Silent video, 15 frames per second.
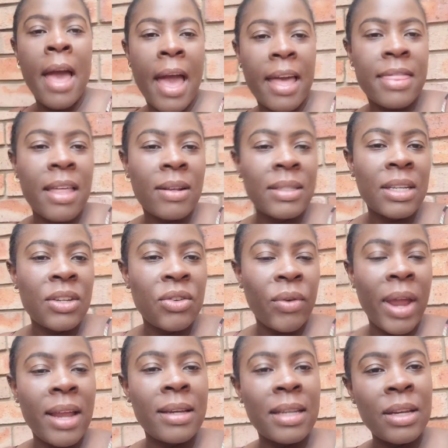a thousand
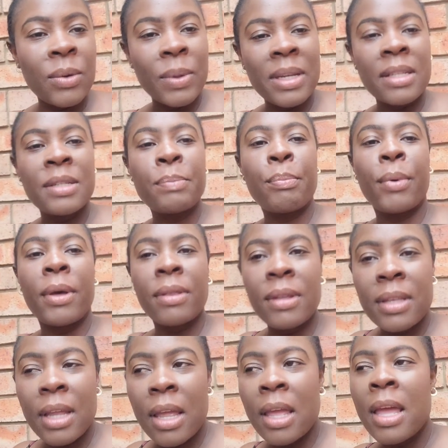rand and when it's
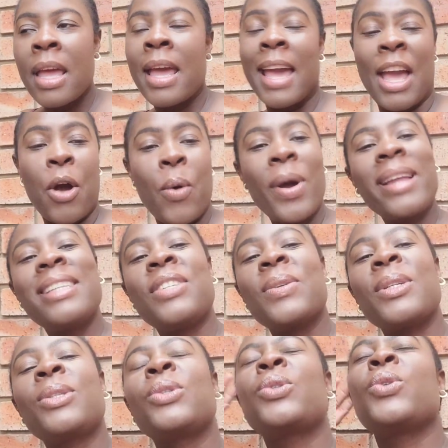birthday when she
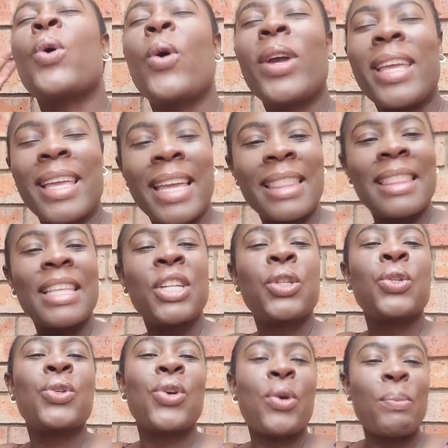was talking at the
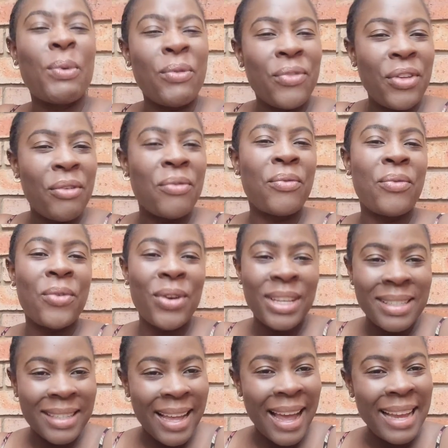top of her
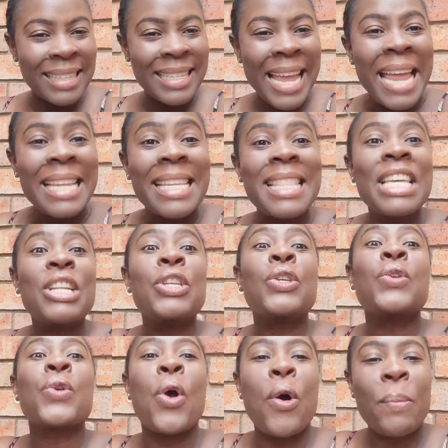voice guys at the
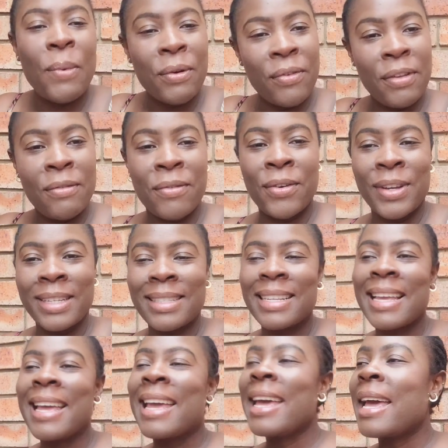top of her voice
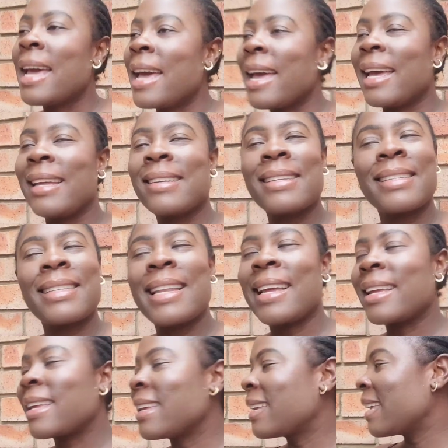and
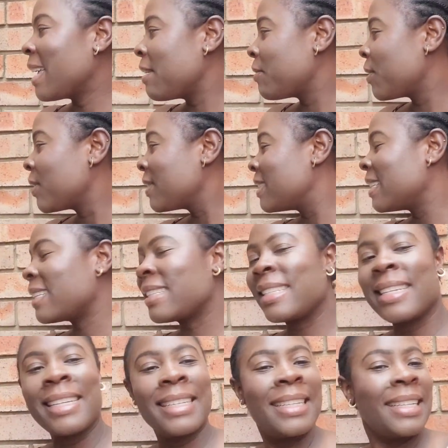like everyone's just
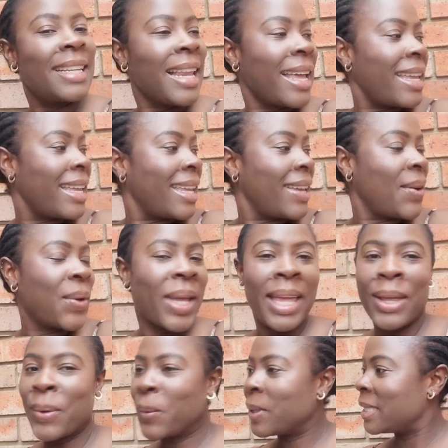turning like
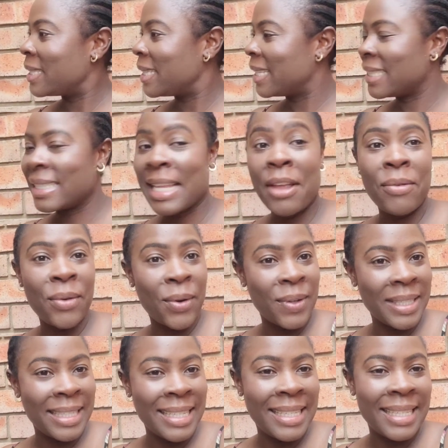okay who is this
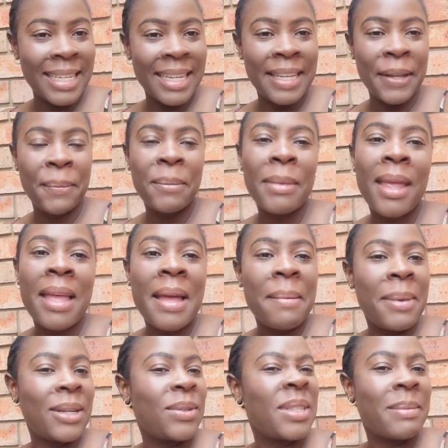everyone's just turning
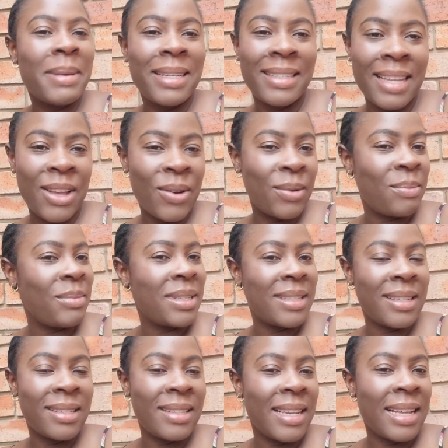but she was minding her own
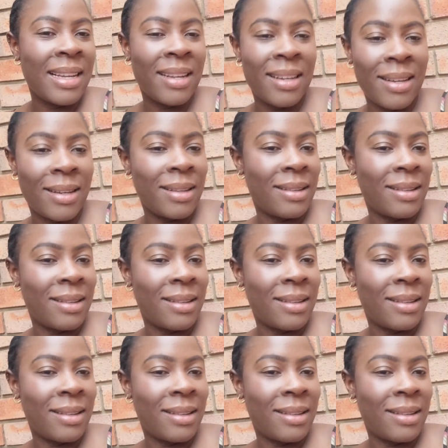business like